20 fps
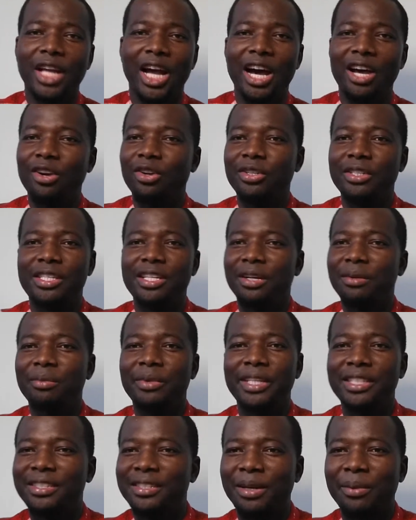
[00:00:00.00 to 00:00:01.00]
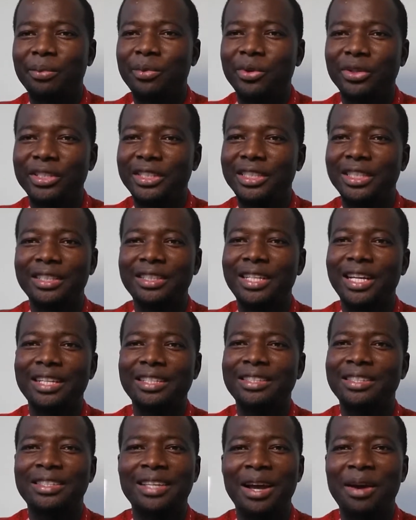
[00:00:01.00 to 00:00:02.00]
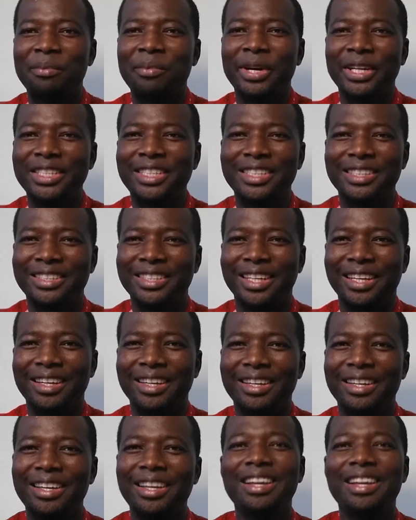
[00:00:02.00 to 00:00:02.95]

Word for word: I don't tell my subconscious that's how much is it.